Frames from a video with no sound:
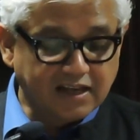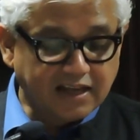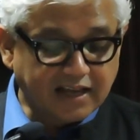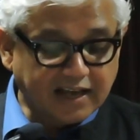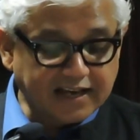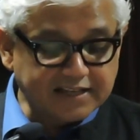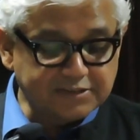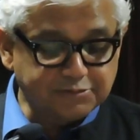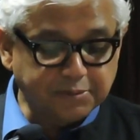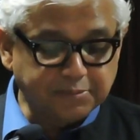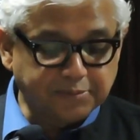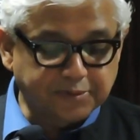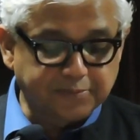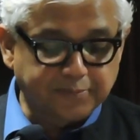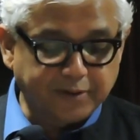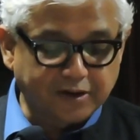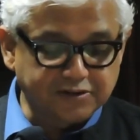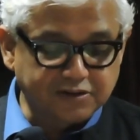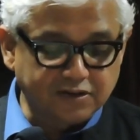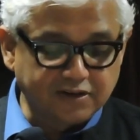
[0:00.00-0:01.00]
As we were
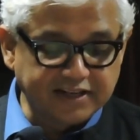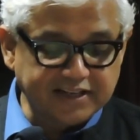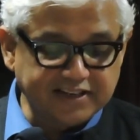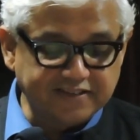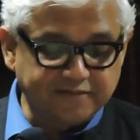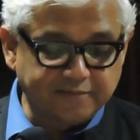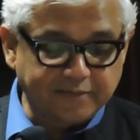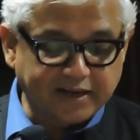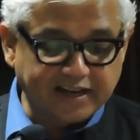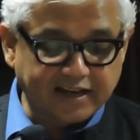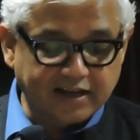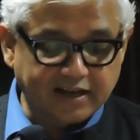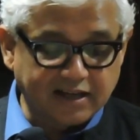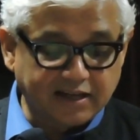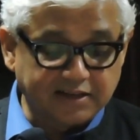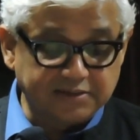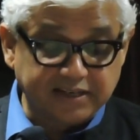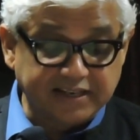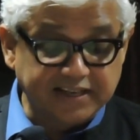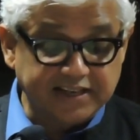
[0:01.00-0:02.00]
about to leave,
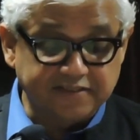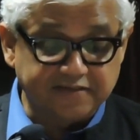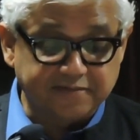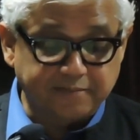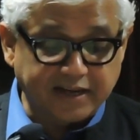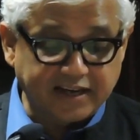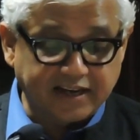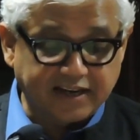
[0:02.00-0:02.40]
my